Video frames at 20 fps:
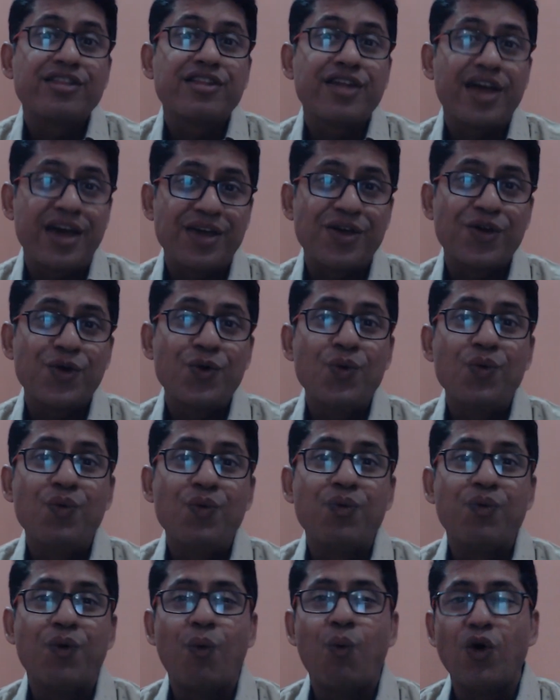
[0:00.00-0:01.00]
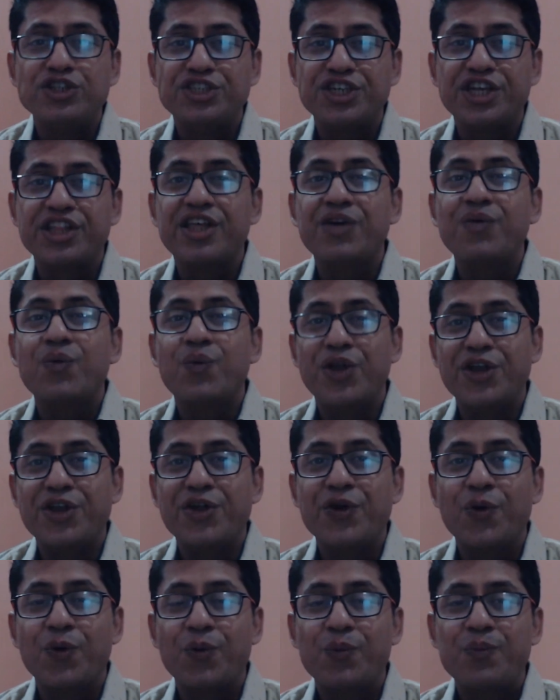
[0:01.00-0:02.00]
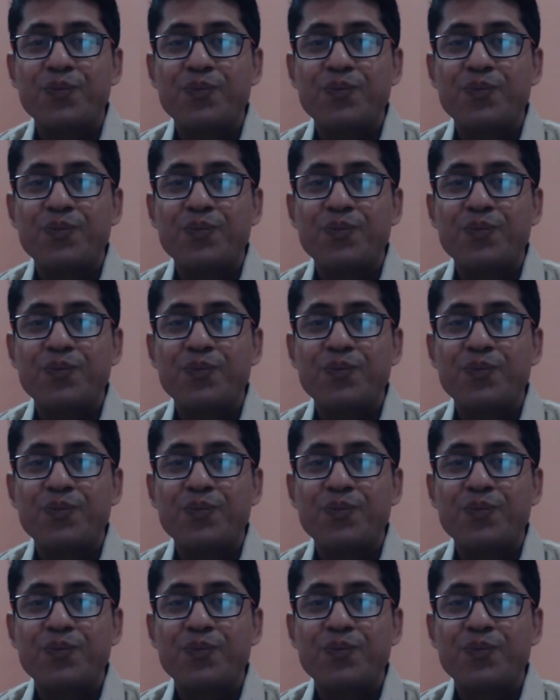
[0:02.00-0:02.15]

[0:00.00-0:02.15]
Thank you for watching the video.